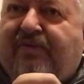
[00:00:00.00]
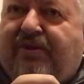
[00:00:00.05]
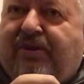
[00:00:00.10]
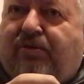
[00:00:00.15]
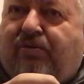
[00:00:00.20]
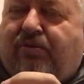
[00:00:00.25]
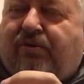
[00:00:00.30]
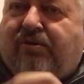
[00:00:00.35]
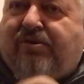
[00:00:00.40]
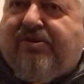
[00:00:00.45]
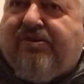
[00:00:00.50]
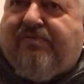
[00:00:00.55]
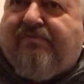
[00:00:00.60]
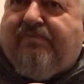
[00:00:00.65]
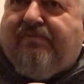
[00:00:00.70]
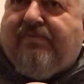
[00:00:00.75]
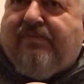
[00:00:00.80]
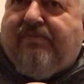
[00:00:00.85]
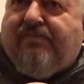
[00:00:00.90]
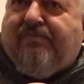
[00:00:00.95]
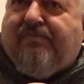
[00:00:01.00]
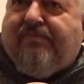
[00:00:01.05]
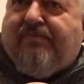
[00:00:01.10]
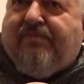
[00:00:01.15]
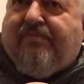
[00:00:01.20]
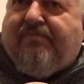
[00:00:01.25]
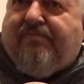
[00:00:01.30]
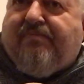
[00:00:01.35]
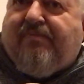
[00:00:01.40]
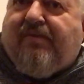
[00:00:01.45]
chords
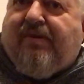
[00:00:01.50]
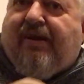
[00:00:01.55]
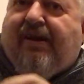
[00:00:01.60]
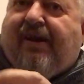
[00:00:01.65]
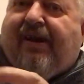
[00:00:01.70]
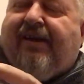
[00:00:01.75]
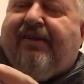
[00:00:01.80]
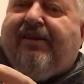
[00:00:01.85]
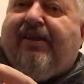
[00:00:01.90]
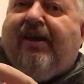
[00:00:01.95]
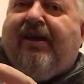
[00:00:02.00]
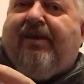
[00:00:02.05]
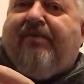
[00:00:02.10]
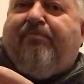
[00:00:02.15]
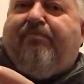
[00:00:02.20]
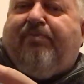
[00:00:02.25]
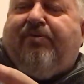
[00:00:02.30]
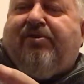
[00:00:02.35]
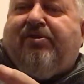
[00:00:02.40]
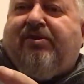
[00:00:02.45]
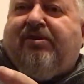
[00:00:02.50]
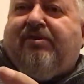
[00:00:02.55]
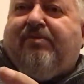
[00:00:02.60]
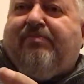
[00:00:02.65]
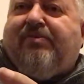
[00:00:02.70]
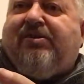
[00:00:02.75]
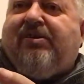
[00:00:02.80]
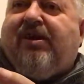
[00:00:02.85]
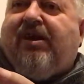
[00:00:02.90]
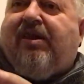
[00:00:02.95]
and then putting them
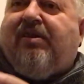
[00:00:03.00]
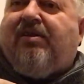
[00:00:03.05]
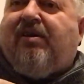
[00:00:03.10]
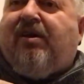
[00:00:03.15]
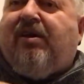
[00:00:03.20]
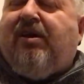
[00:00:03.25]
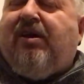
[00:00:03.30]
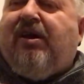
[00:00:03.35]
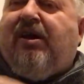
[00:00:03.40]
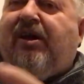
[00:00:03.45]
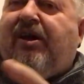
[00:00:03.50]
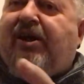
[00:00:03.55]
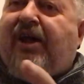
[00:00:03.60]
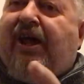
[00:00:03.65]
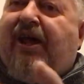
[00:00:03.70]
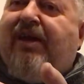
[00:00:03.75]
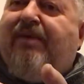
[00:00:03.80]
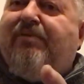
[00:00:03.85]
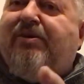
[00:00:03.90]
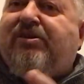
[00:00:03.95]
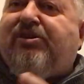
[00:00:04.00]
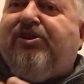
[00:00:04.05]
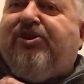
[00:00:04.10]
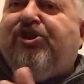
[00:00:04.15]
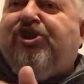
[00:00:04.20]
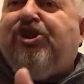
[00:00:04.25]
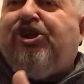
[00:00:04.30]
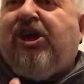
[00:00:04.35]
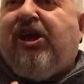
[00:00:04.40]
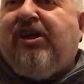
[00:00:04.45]
together and aiming to
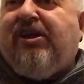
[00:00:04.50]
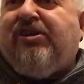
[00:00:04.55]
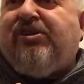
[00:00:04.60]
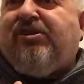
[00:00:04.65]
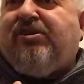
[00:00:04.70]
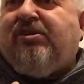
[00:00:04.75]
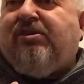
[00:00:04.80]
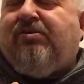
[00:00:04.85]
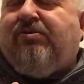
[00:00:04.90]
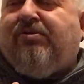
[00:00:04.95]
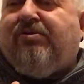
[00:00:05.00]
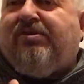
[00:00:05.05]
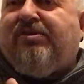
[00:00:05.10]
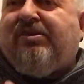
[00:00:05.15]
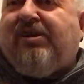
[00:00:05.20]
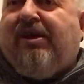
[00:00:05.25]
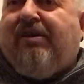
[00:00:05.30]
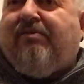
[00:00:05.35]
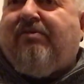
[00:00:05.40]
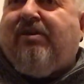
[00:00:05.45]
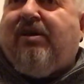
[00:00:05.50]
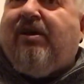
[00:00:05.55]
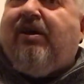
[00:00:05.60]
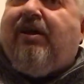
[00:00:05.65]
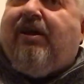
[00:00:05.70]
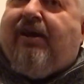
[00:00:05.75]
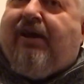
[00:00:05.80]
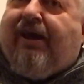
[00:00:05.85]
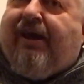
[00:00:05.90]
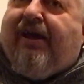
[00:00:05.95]
change the chord sound
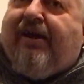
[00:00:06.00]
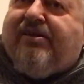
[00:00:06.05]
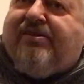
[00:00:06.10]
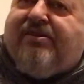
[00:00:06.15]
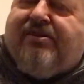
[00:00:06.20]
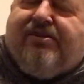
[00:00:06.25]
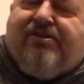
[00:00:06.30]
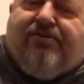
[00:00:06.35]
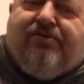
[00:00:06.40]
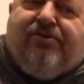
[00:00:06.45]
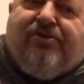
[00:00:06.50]
as the song